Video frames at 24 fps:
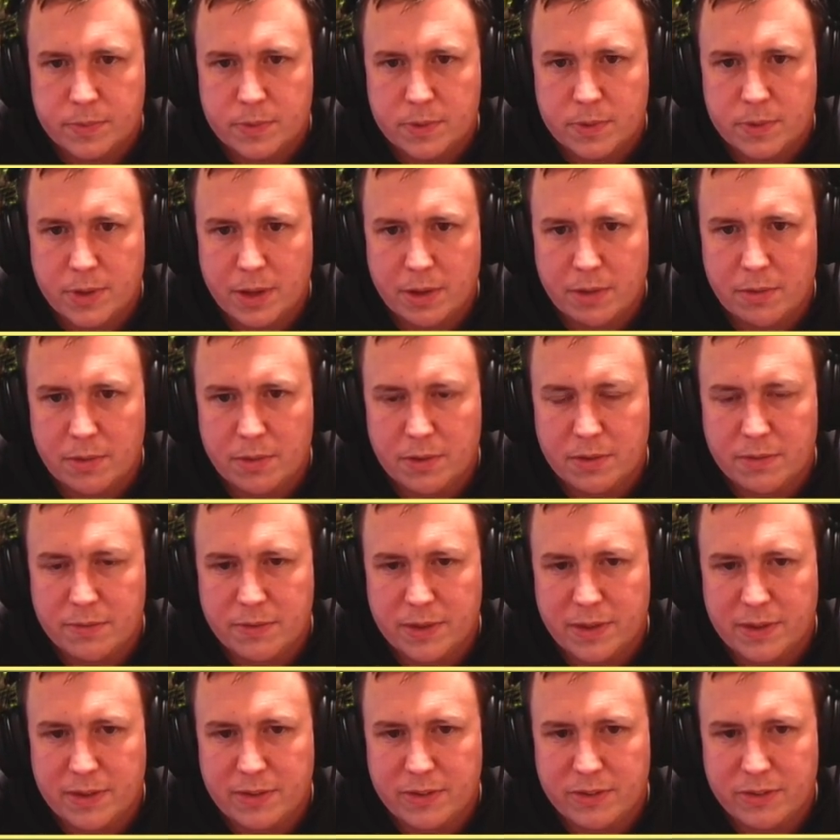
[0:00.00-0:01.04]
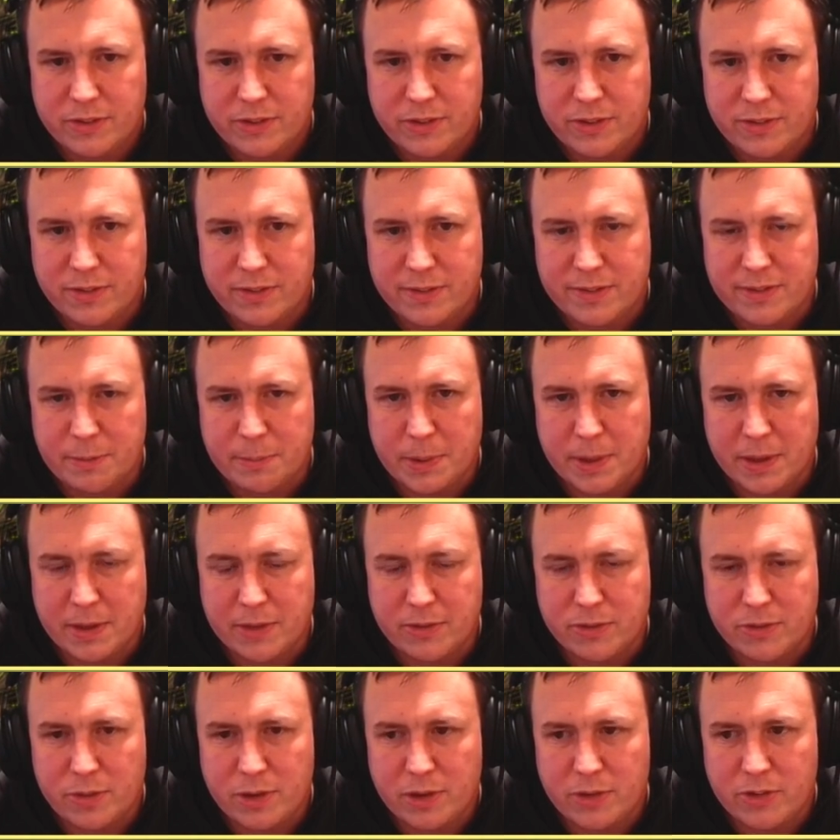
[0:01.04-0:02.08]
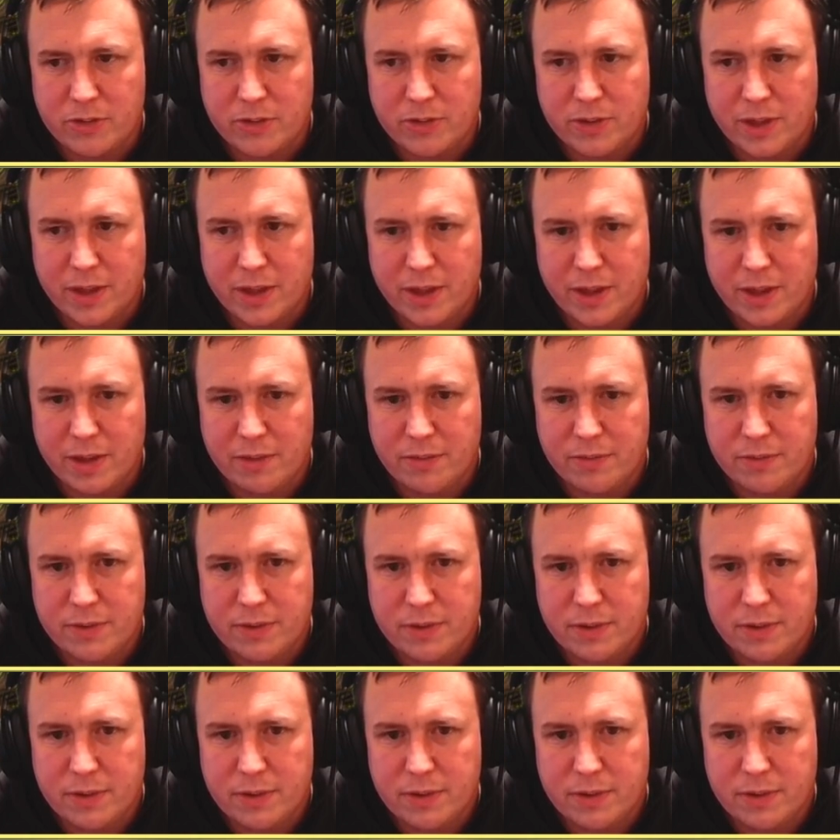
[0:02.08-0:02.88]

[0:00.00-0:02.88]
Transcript: Get rid of this just because it's the biggest creature they have.